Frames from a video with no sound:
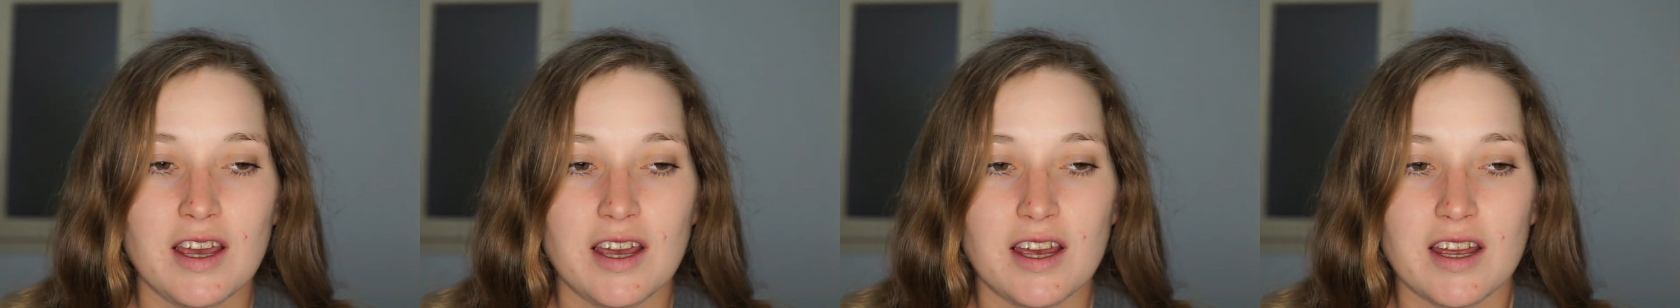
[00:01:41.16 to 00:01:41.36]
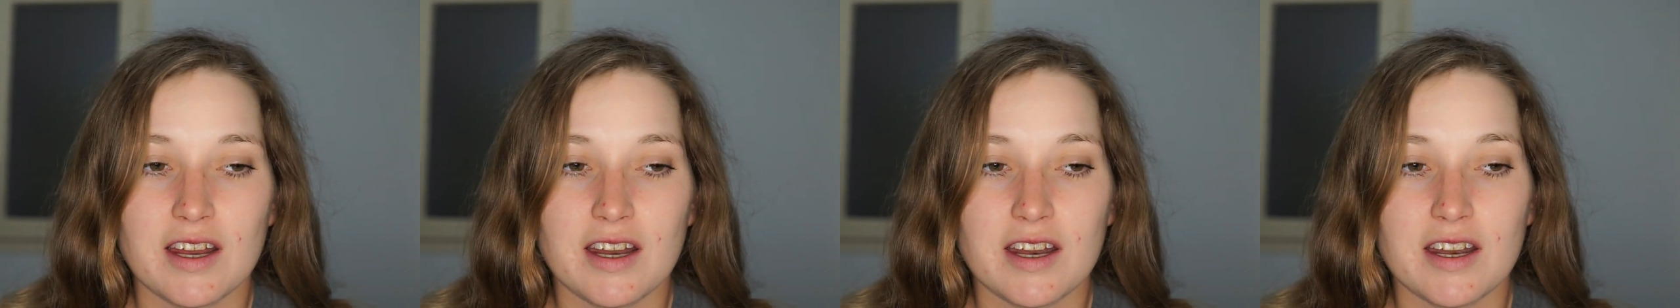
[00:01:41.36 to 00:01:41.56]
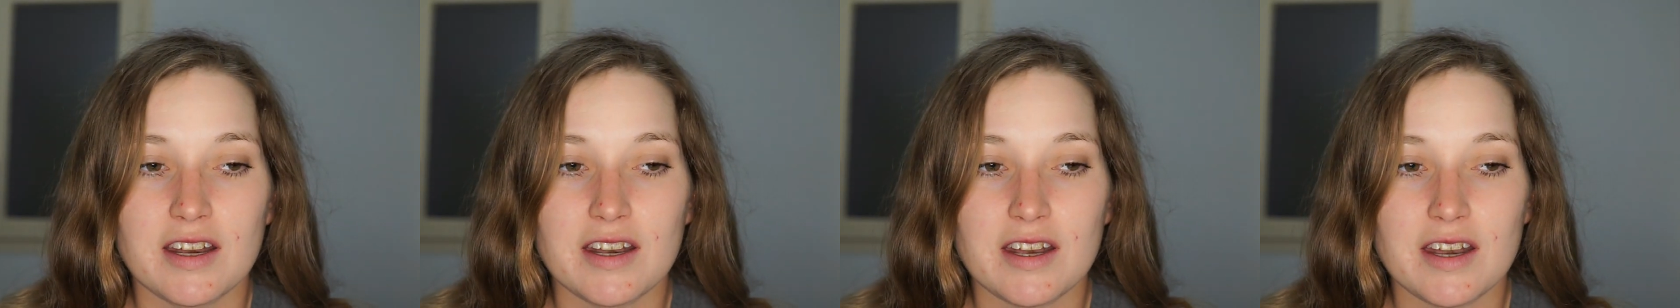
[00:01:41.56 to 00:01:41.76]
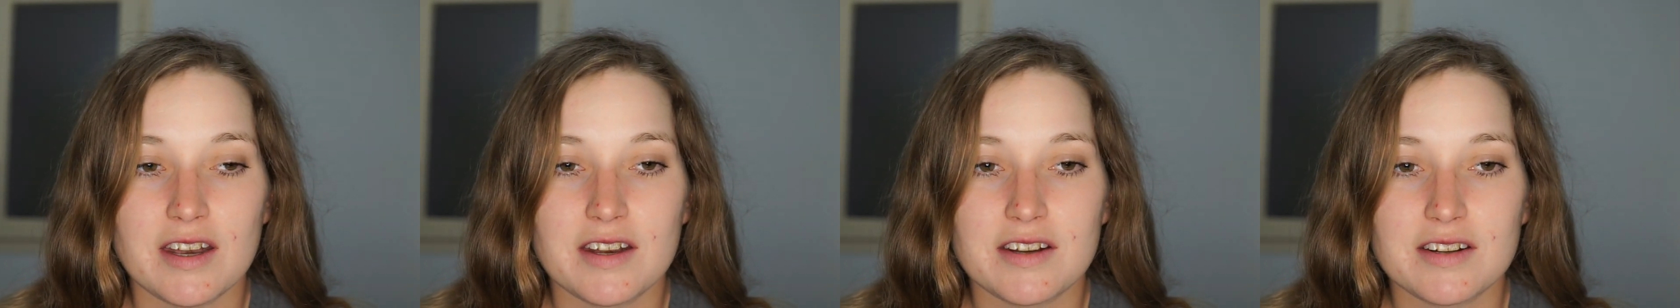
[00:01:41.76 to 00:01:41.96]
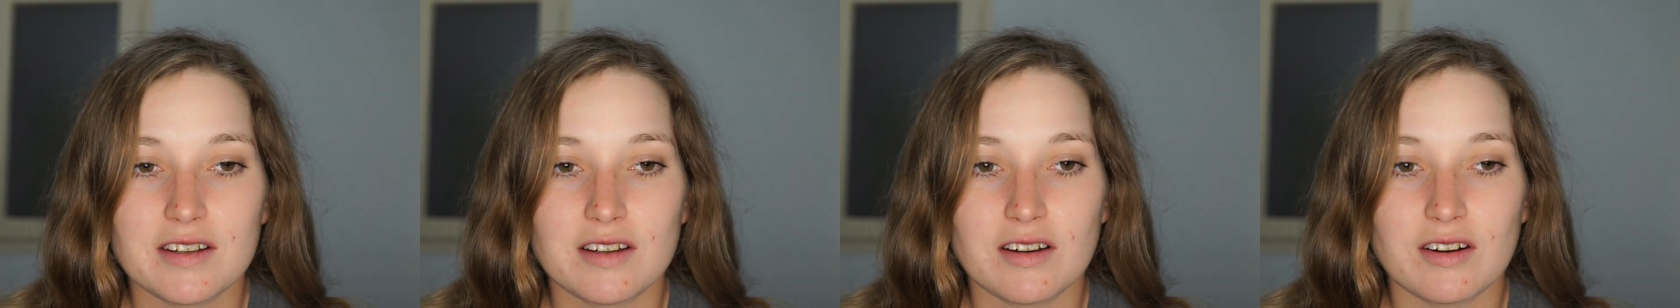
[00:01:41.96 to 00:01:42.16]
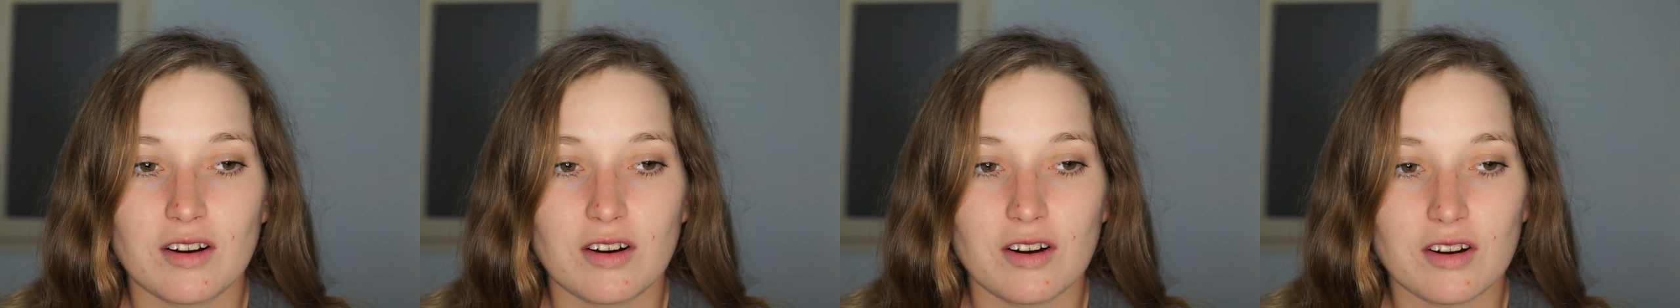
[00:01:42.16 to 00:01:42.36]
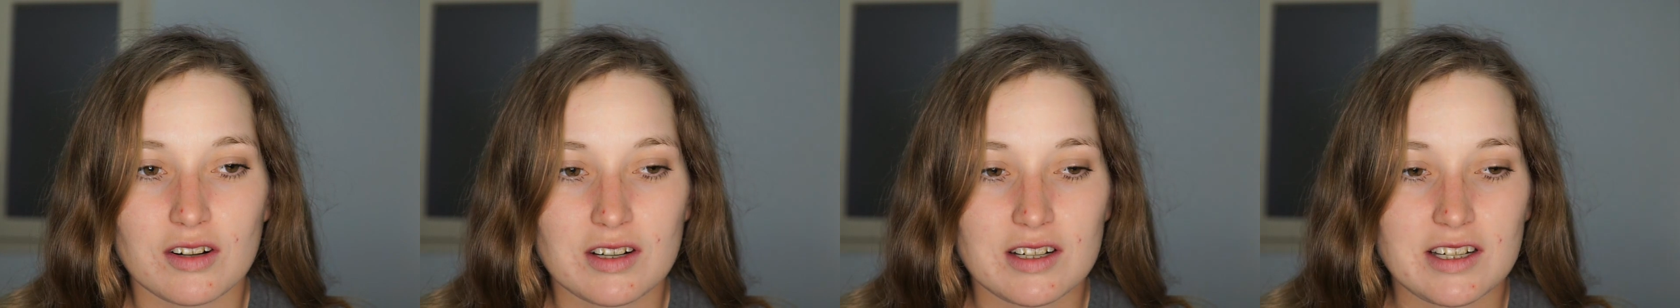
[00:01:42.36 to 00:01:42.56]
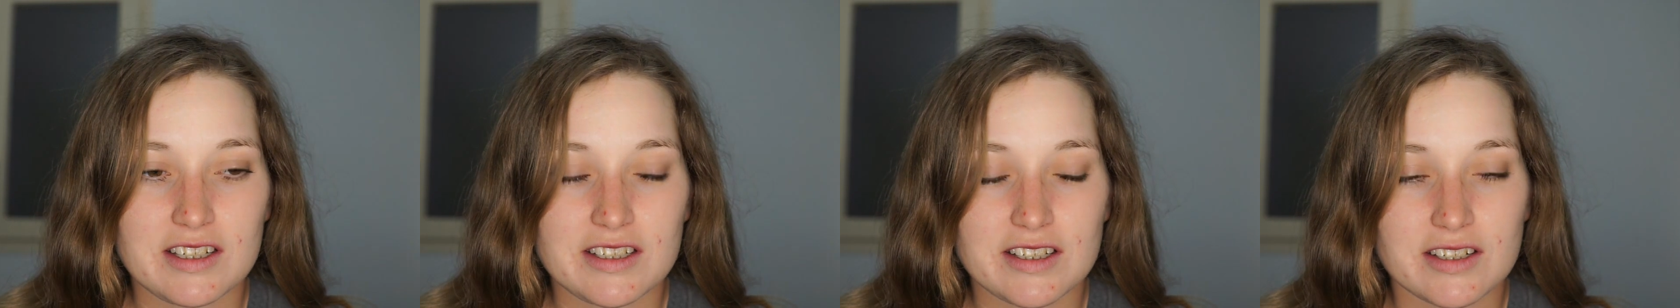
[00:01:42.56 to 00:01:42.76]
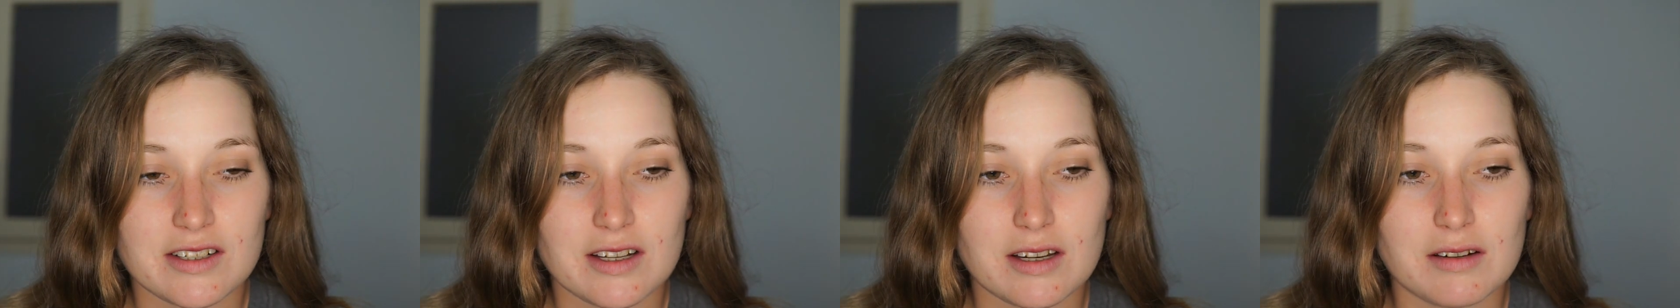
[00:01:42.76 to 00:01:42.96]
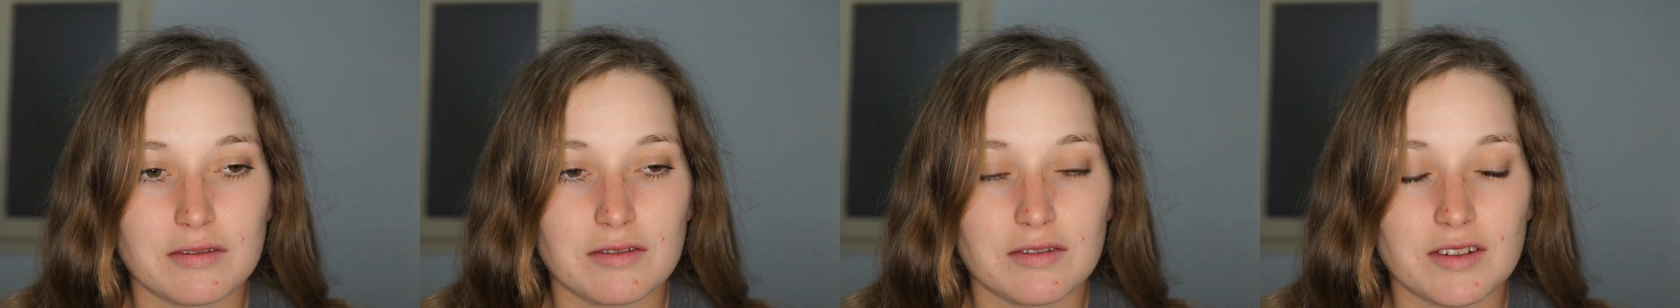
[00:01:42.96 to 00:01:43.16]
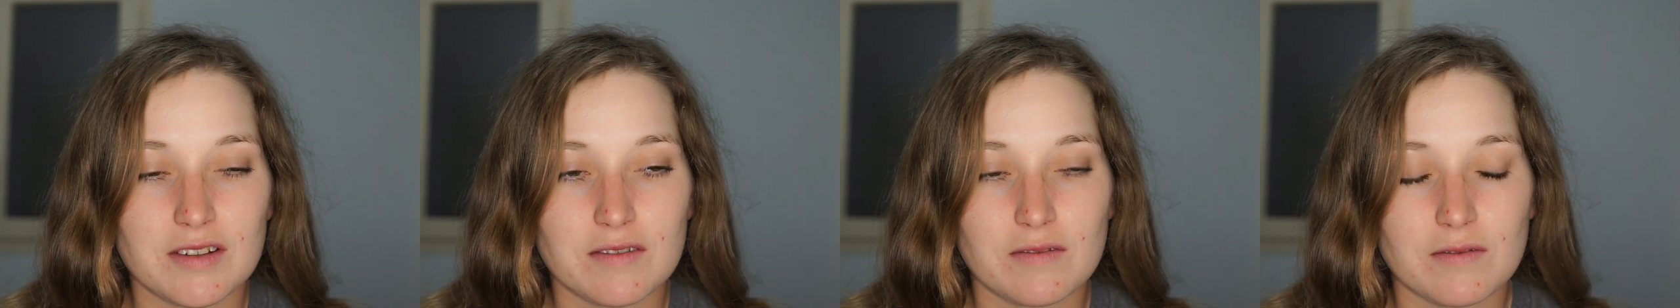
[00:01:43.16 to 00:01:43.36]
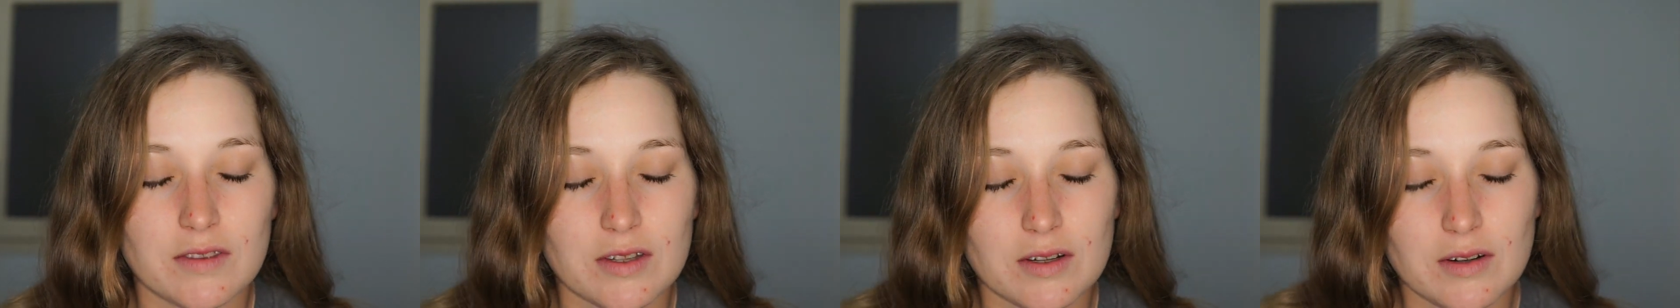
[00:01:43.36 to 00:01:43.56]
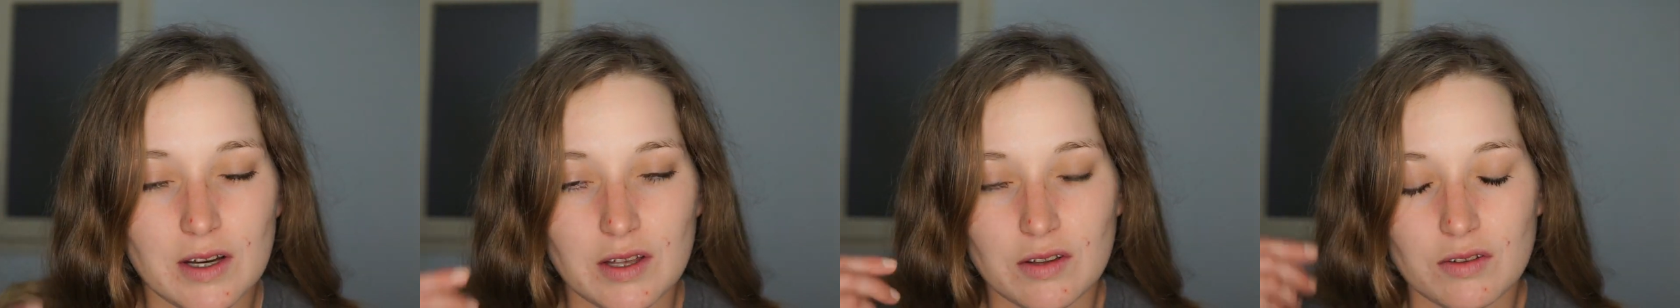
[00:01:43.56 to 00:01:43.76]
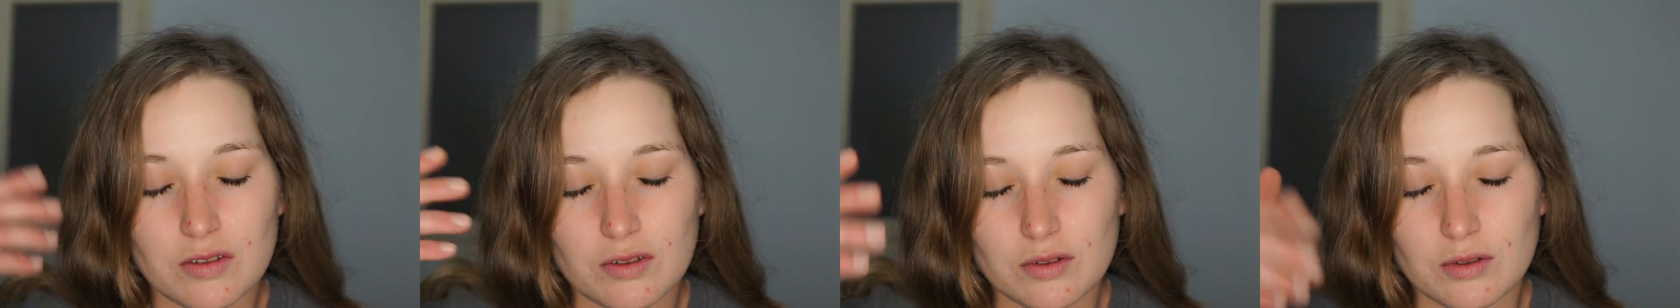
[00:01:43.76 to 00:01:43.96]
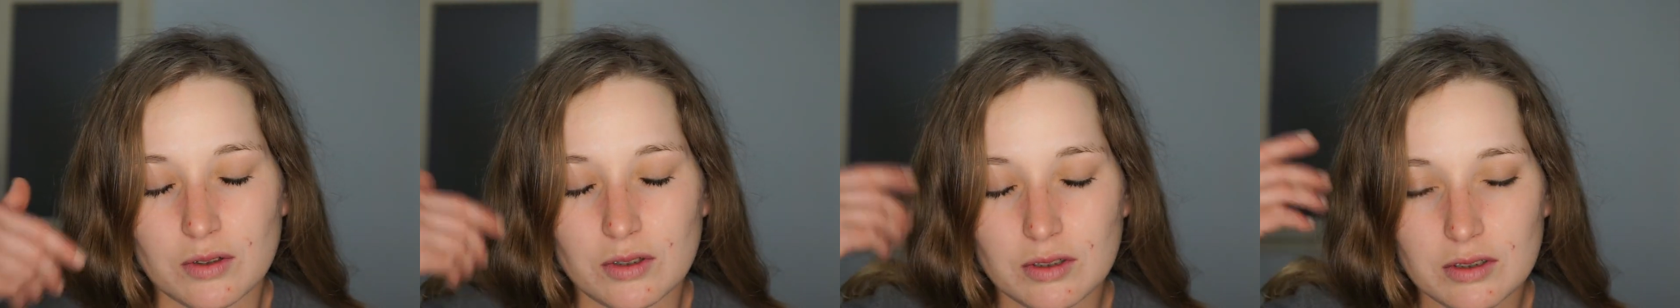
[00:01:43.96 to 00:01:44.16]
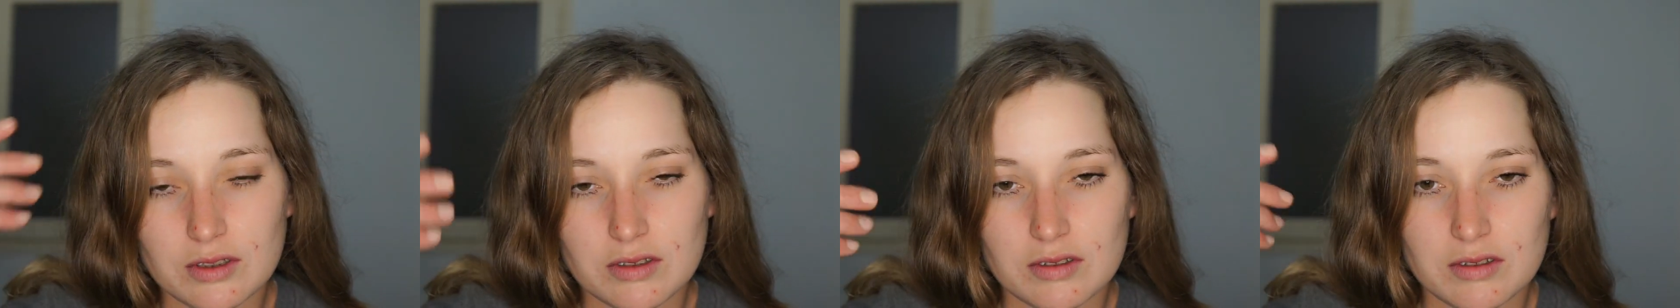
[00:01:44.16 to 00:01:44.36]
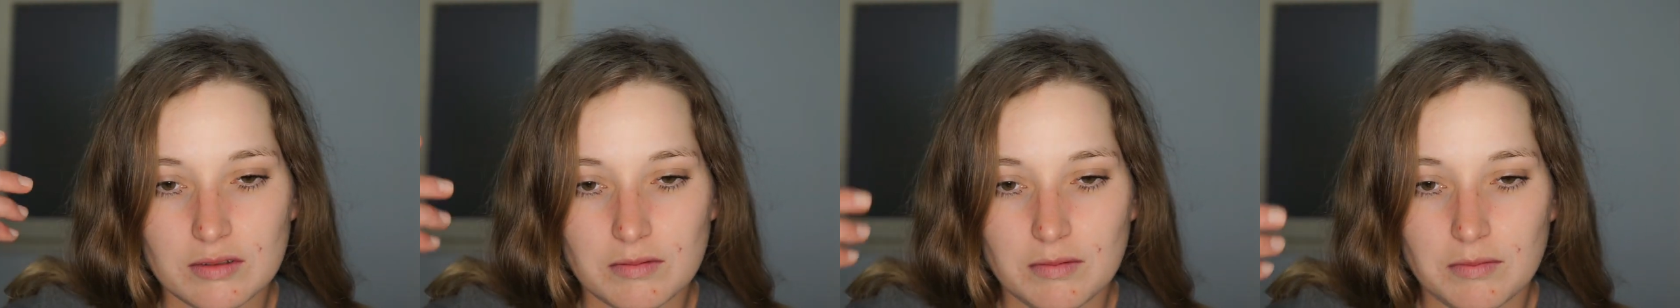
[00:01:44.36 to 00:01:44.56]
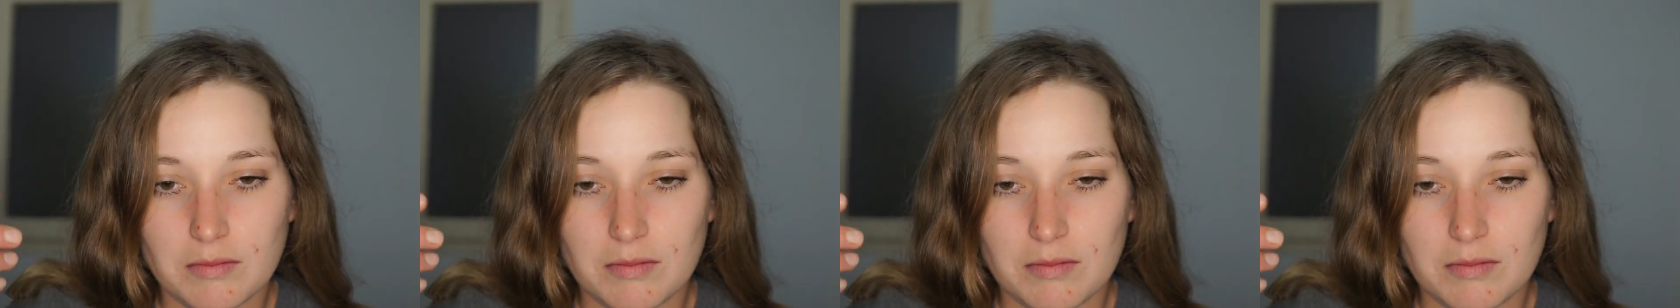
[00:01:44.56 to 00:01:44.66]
And oddly enough, even though I thought